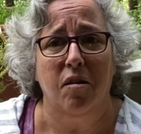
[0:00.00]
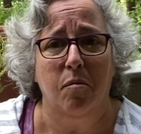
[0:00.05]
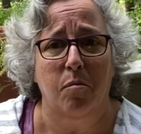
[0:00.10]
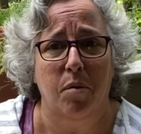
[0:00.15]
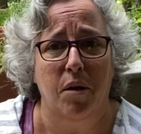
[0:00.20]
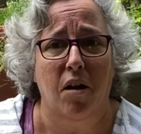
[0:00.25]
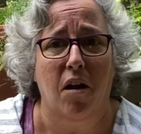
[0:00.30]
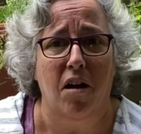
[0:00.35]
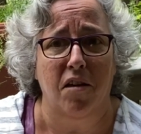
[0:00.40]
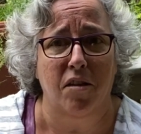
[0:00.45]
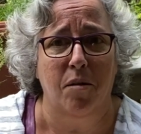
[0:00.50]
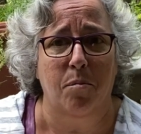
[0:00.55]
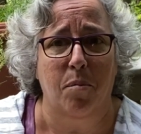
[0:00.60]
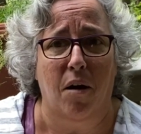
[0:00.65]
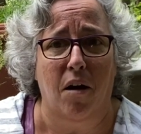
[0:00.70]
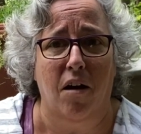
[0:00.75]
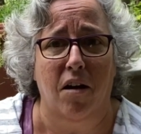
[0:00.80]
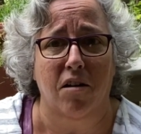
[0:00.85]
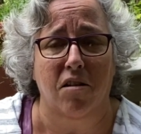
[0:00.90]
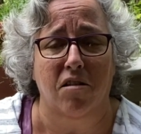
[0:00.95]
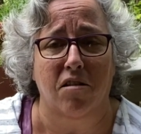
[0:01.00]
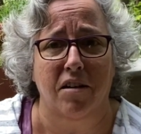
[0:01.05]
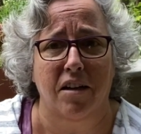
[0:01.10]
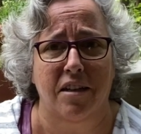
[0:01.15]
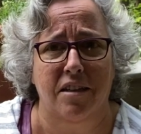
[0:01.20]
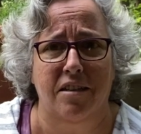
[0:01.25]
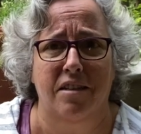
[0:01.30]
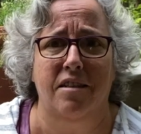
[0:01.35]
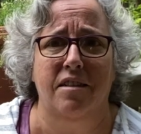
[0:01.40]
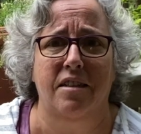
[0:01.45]
but on the bottle
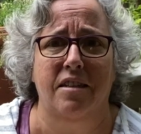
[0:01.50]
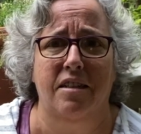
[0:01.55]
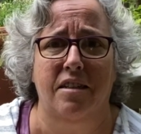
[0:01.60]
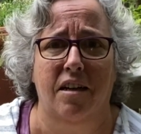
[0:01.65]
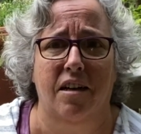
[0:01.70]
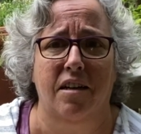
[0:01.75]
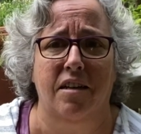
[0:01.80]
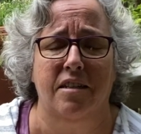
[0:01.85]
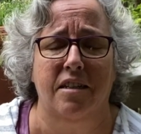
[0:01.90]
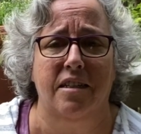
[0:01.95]
it does.